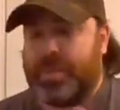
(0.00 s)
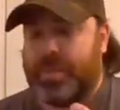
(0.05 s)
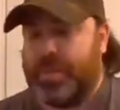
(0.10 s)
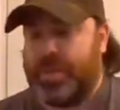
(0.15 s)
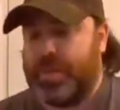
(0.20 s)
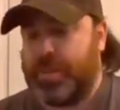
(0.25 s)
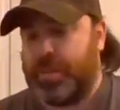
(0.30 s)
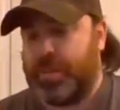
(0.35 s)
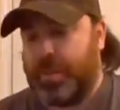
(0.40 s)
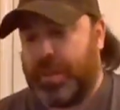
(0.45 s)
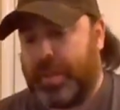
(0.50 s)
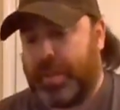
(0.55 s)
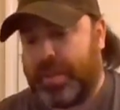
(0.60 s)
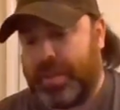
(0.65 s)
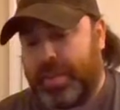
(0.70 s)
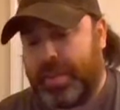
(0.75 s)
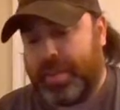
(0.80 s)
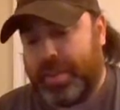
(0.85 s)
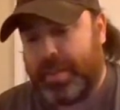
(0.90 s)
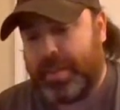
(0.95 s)
to destroy it.
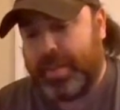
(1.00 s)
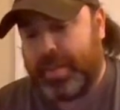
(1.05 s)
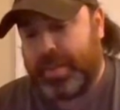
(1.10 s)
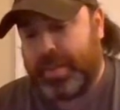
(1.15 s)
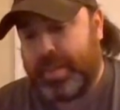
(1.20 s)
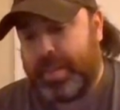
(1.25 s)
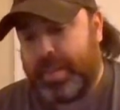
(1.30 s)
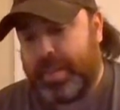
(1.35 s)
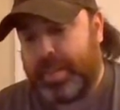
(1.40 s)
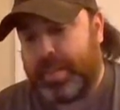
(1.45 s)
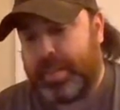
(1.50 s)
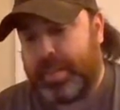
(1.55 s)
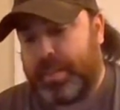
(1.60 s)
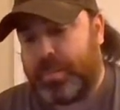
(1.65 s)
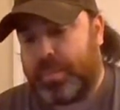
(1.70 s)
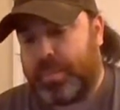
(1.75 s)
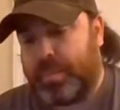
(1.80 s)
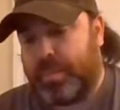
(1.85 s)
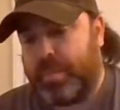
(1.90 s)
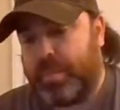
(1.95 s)

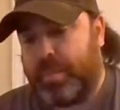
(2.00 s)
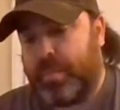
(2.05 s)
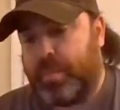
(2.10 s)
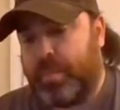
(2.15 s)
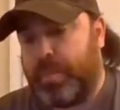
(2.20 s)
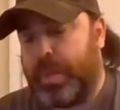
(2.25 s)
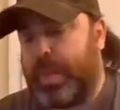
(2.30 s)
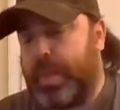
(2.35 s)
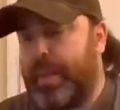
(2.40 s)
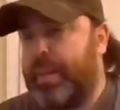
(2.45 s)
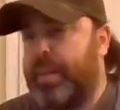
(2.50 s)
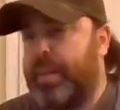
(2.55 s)
Um, but I